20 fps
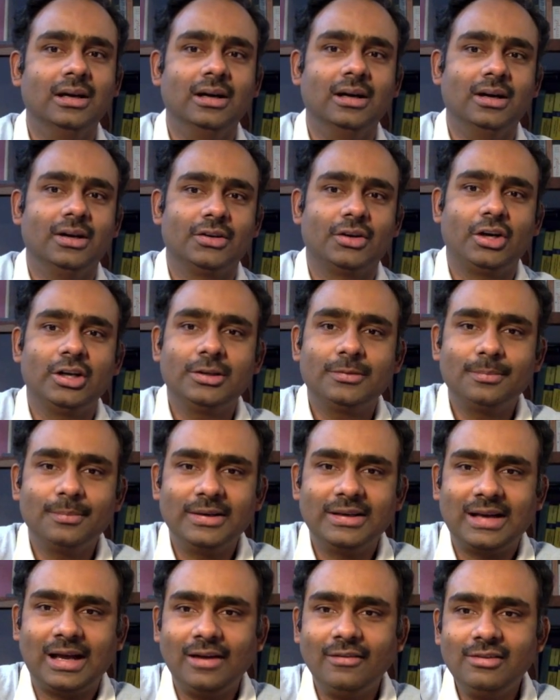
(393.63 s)
now it may
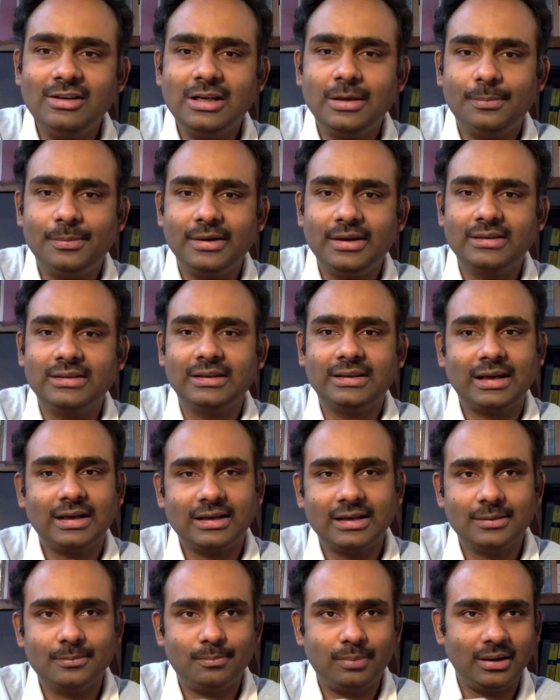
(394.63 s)
naively appear that i
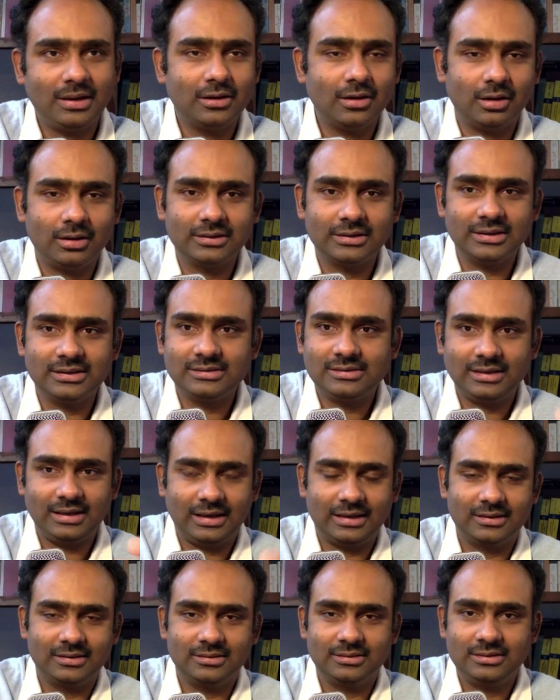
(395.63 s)
can plug all this
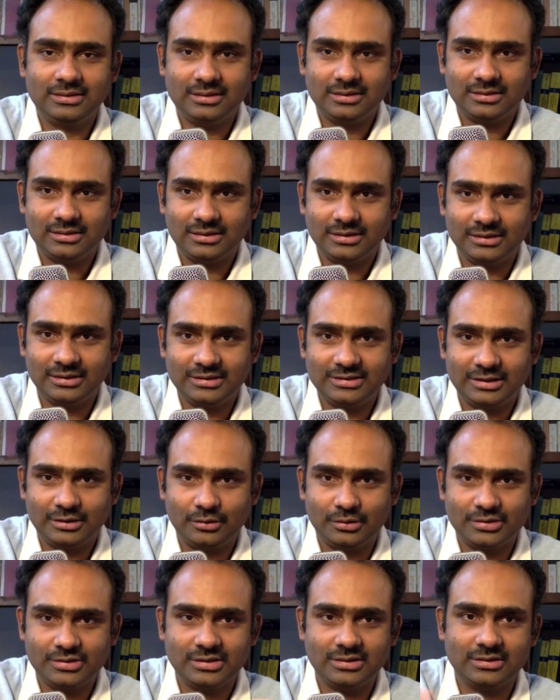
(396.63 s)
and in this
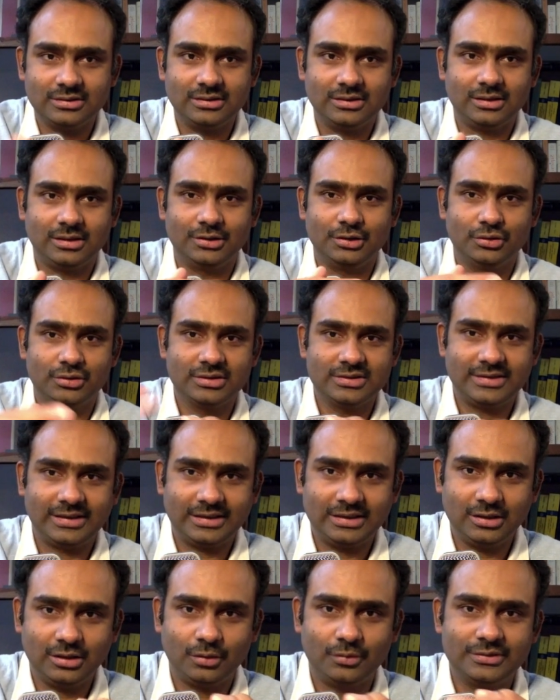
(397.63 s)
equation uh, newton's
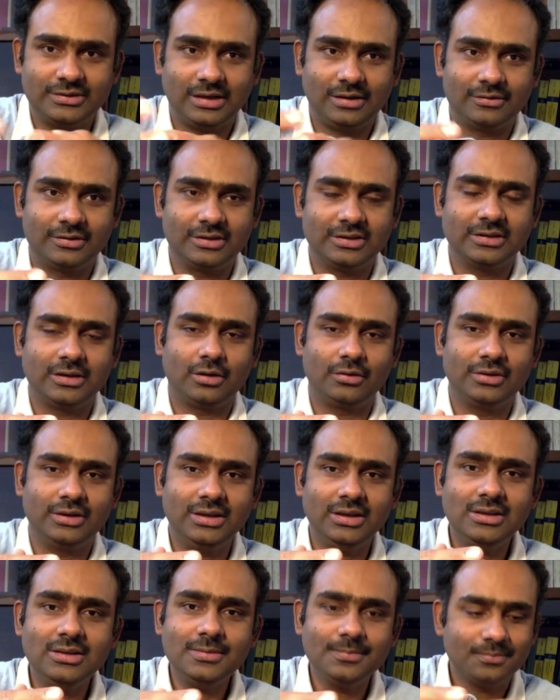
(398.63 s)
second law which i have written down
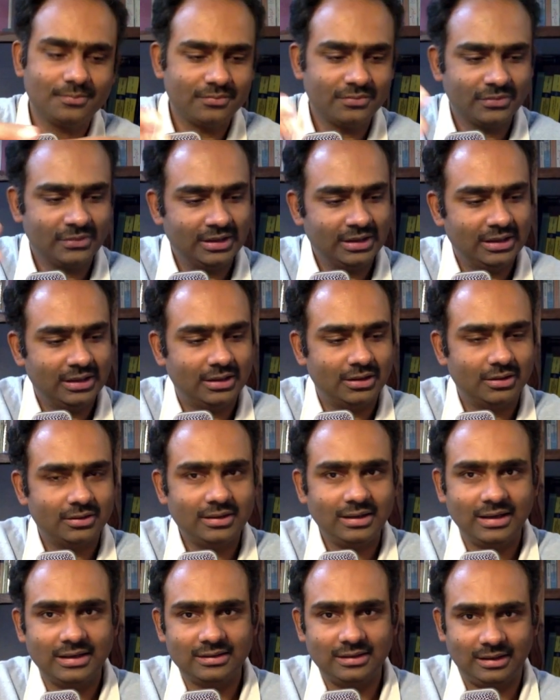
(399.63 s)
here okay
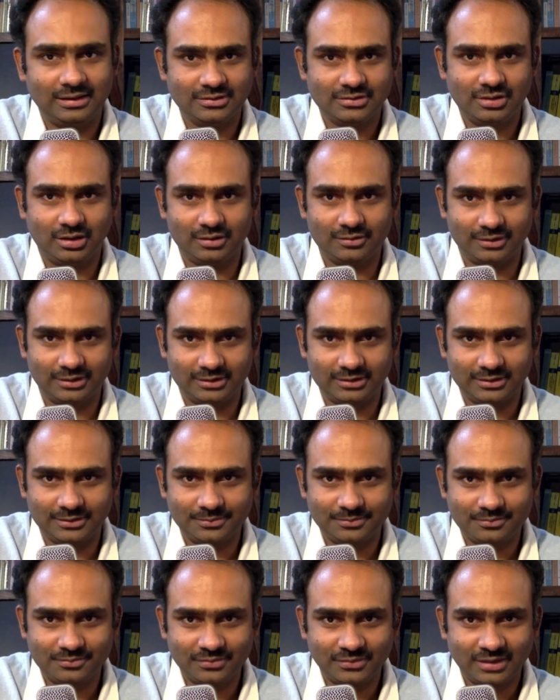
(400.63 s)
and, and solve it
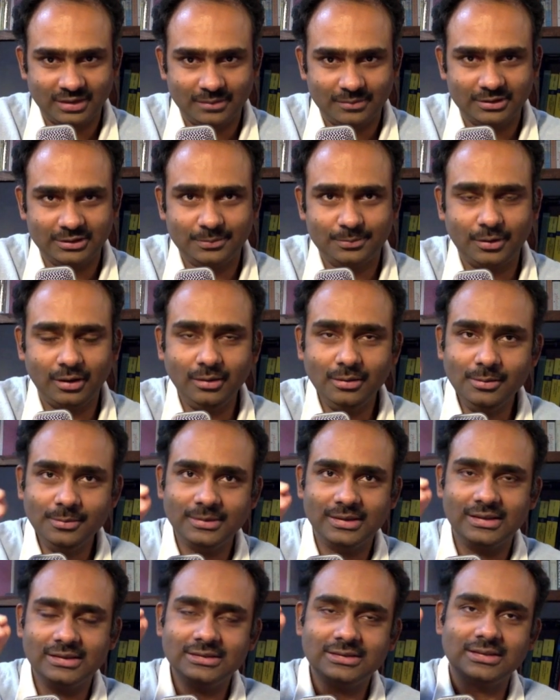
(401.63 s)
but the problem
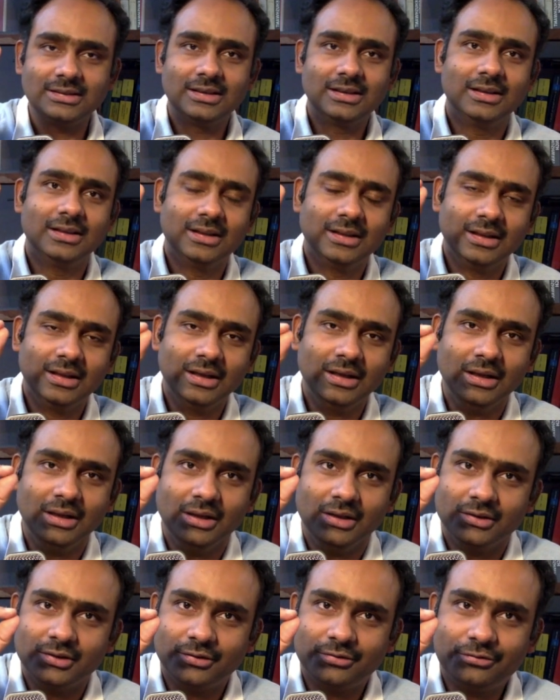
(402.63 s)
is
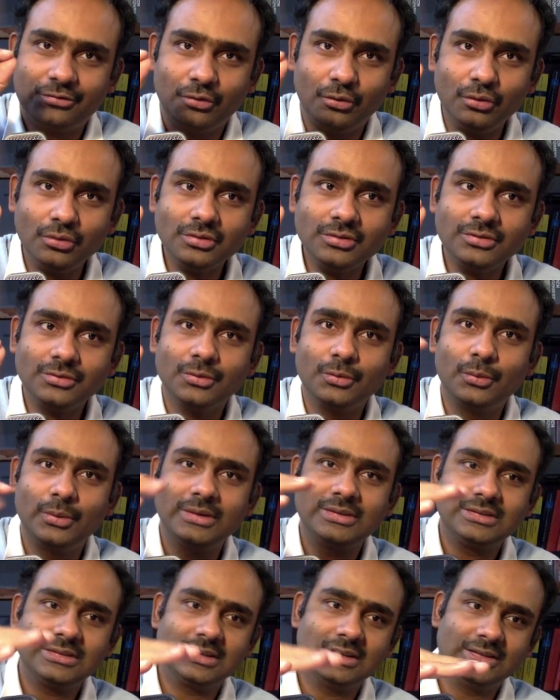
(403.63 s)
the force
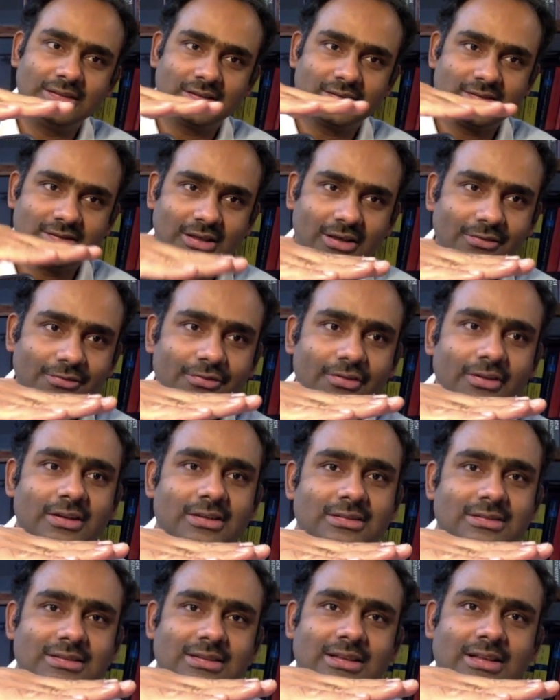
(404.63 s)
which the
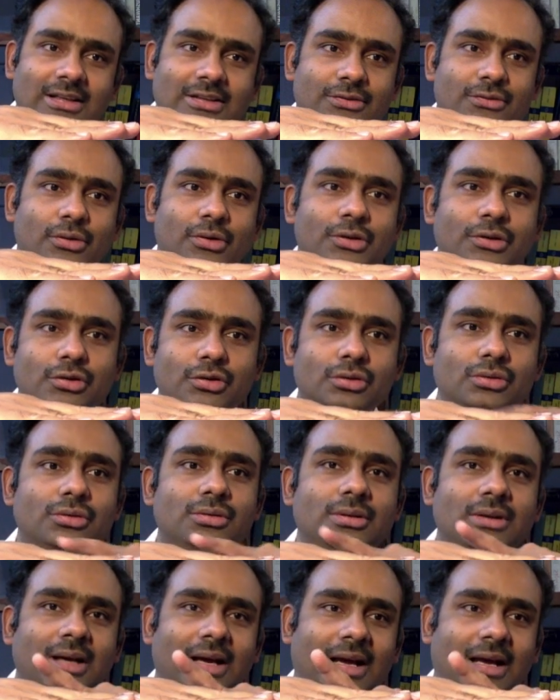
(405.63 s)
surface is going to
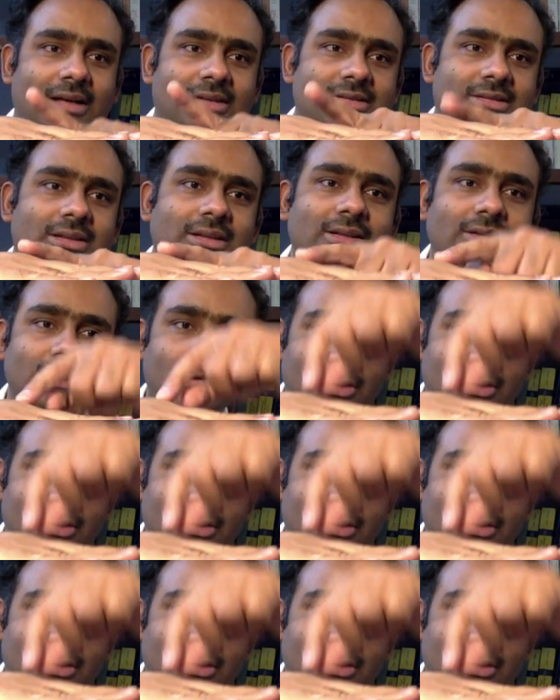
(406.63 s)
exert on